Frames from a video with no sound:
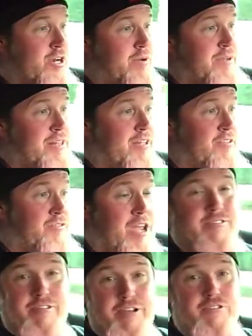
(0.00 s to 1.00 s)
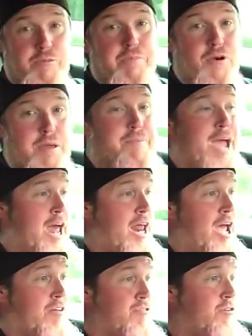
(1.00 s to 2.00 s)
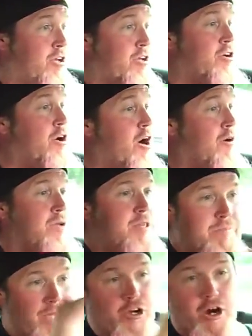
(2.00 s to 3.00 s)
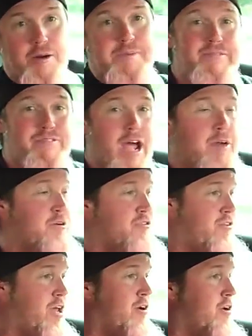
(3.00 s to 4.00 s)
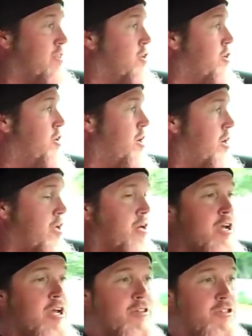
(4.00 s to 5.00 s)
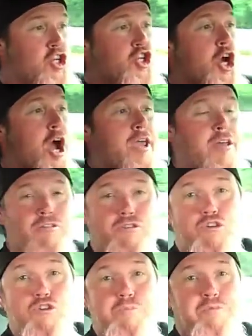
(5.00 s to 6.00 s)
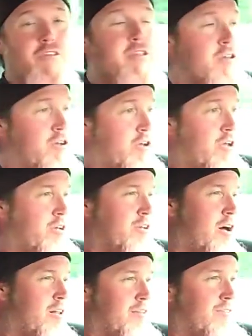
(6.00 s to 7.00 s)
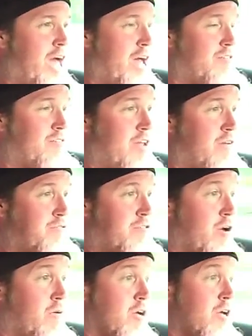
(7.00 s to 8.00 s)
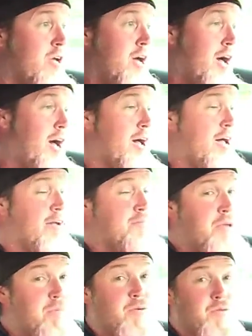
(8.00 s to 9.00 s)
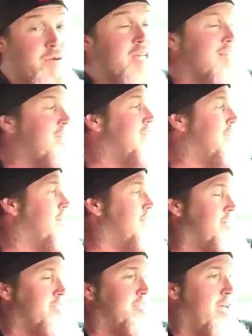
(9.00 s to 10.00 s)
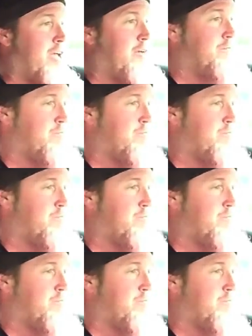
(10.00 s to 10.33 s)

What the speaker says: I mean, let's face it, it's a pretty badass looking car with the big carbon fiber center in the hood and the giant scoops in the hood and all of that stuff. So people really dig this thing.